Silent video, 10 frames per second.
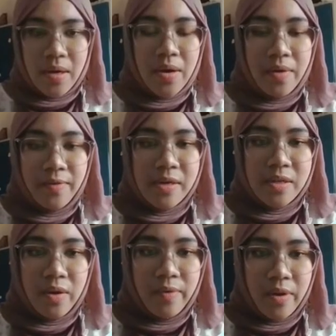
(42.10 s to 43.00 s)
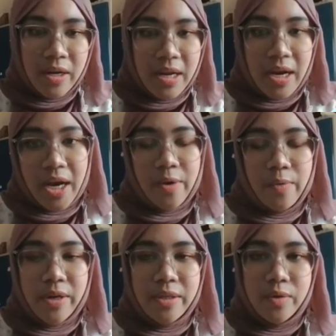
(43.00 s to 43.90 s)
First of all, I
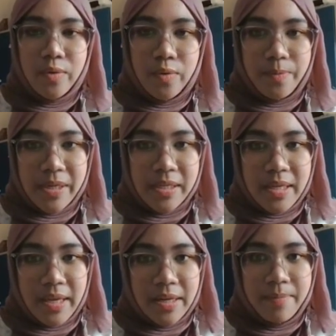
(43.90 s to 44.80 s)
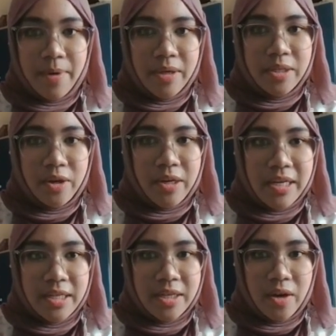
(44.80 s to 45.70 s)
want to present about
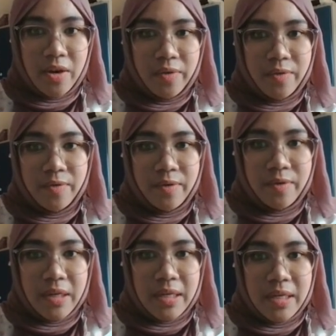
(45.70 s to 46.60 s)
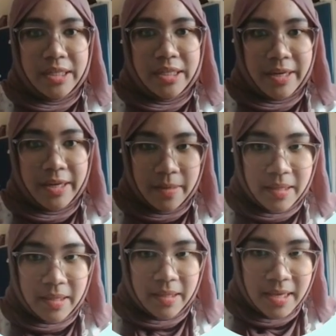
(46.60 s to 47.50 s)
introduction of discrete
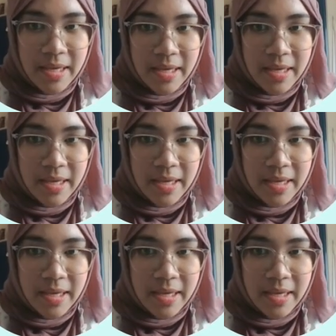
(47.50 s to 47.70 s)
mathematics.